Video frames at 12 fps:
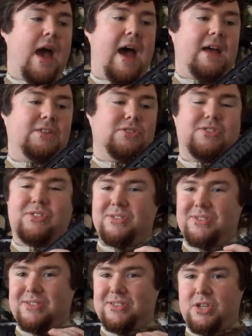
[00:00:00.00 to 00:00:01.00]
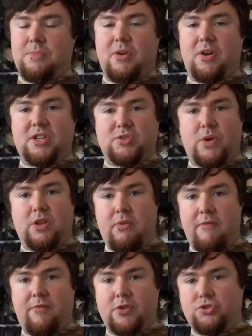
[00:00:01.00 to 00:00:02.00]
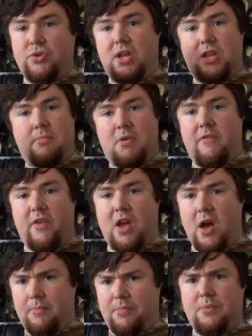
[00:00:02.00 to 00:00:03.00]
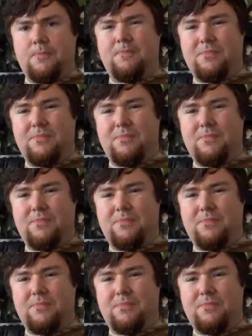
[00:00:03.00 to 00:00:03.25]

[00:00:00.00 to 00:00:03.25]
and to be honest, when you're infantry and you're moving up,